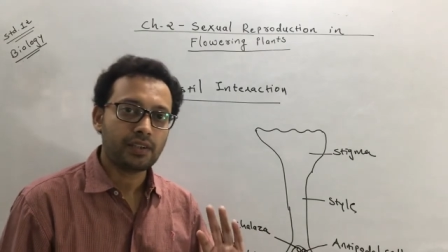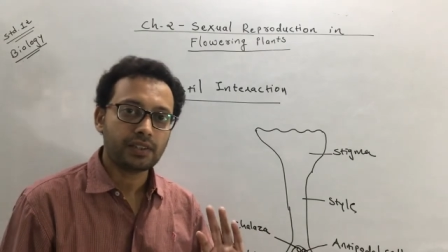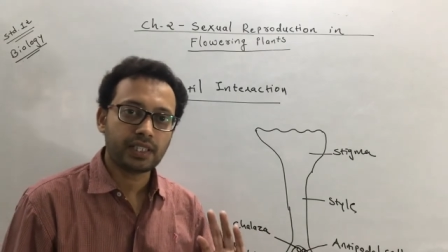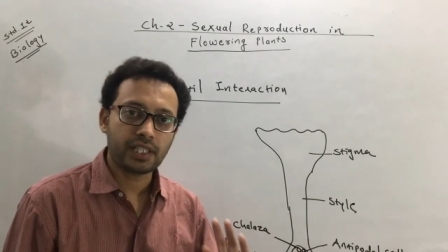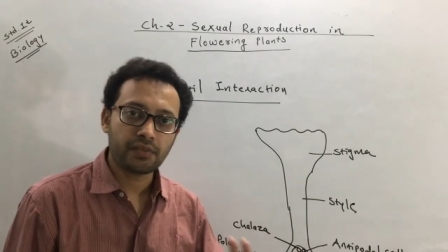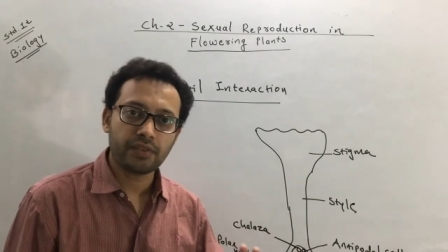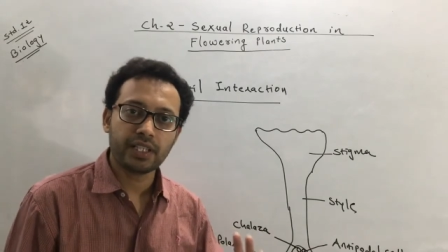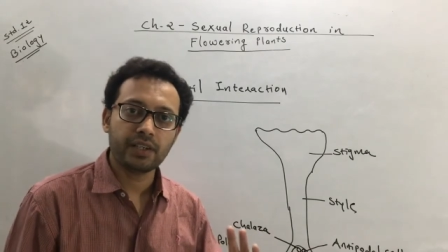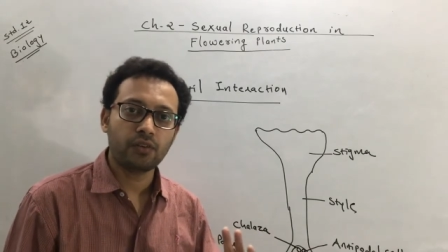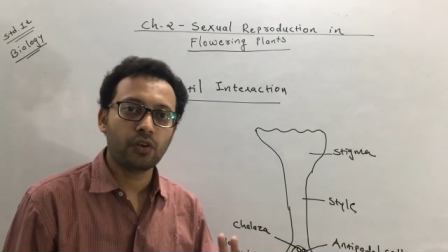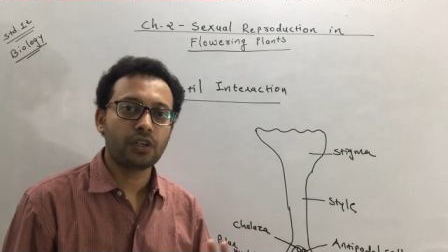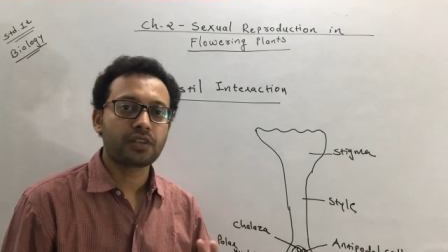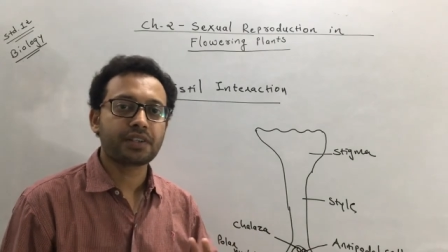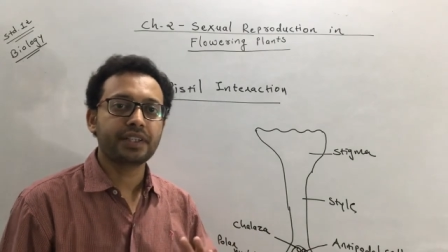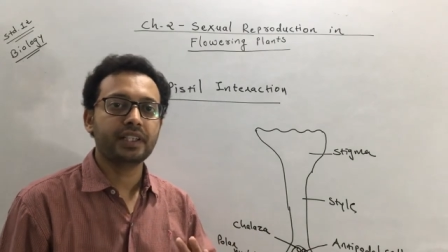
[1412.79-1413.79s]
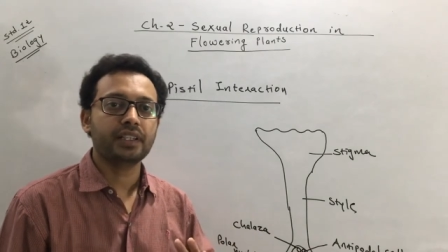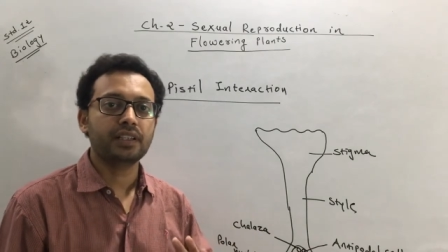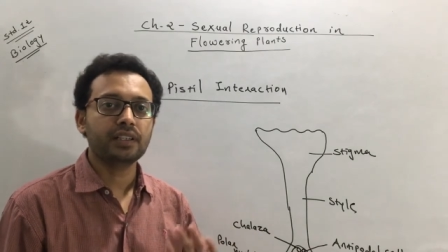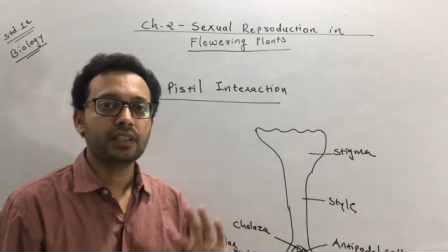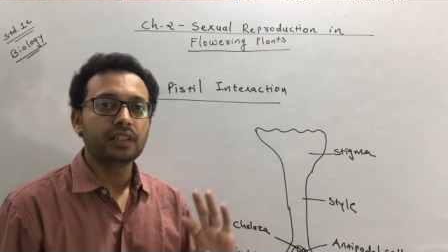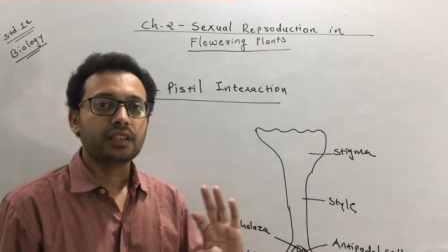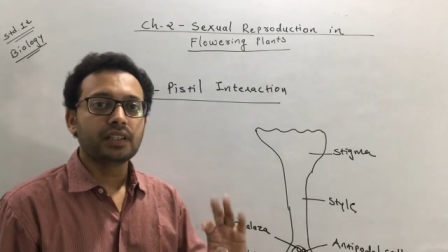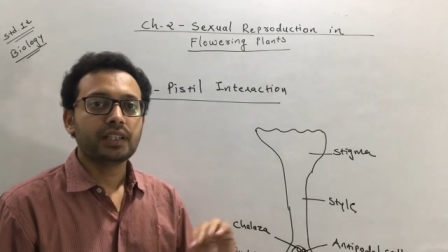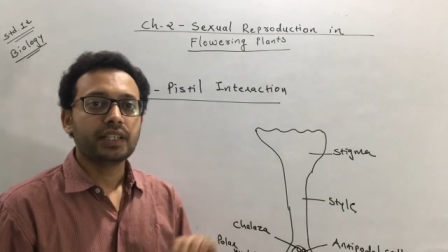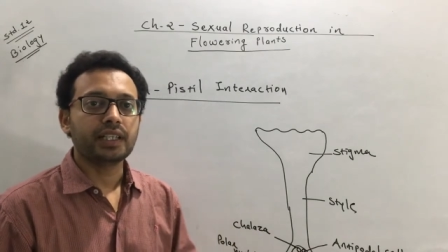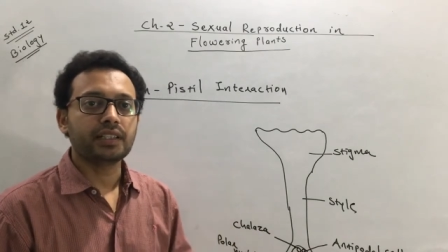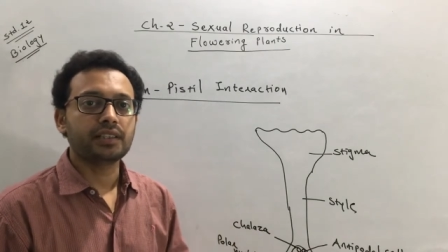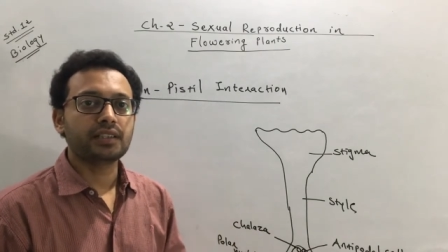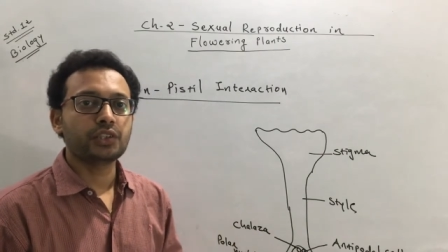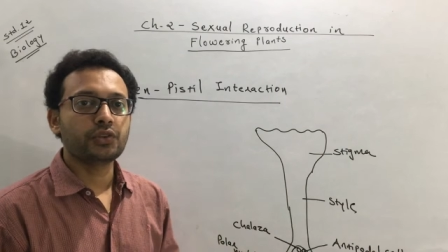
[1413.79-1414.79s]
That we have already learned
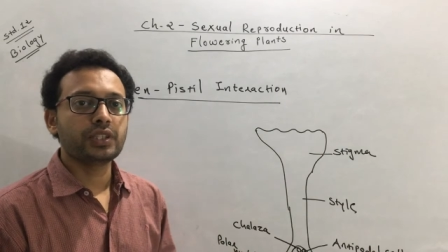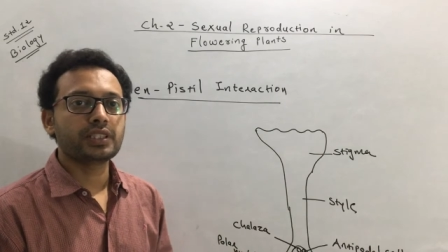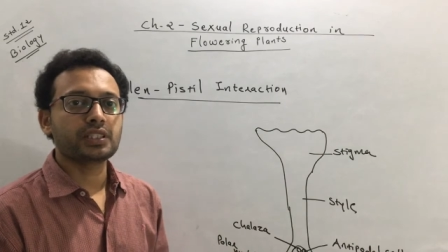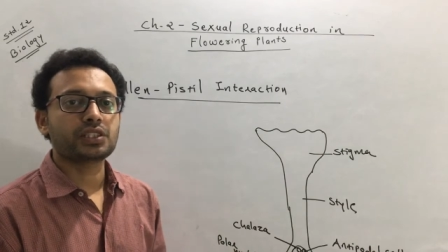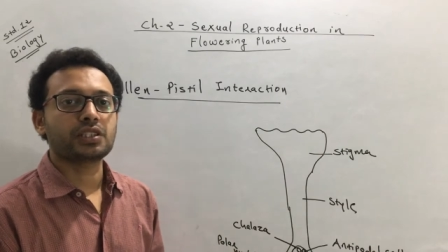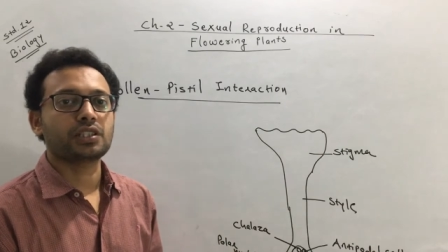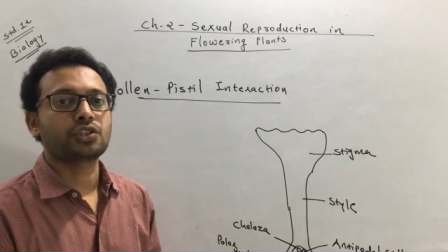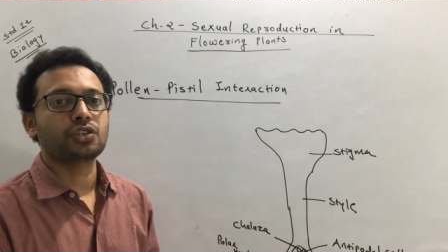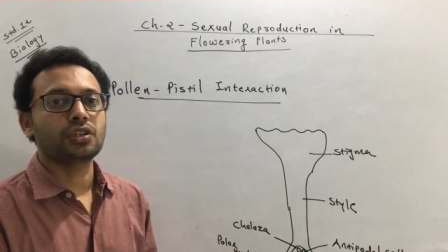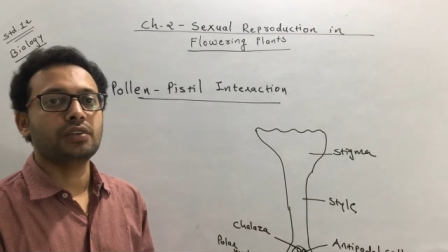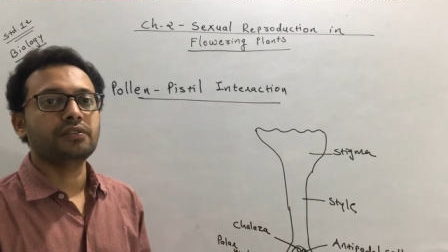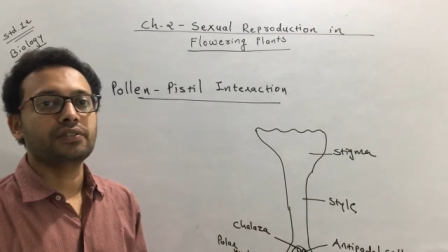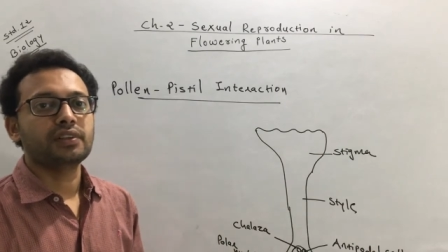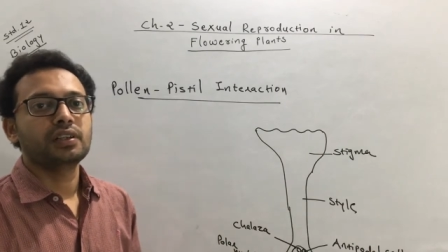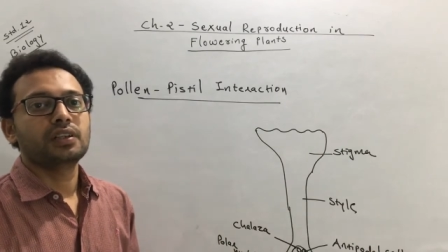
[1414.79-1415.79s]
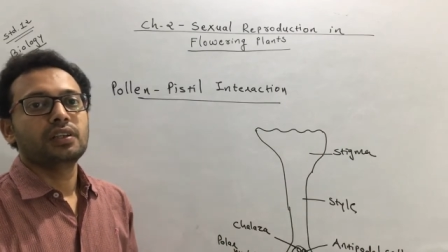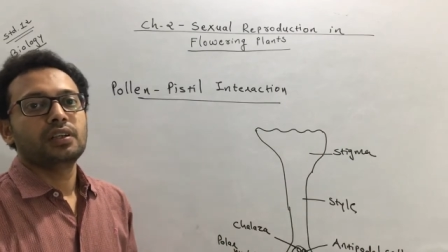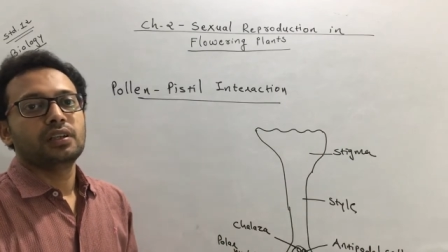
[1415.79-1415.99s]
during the structure of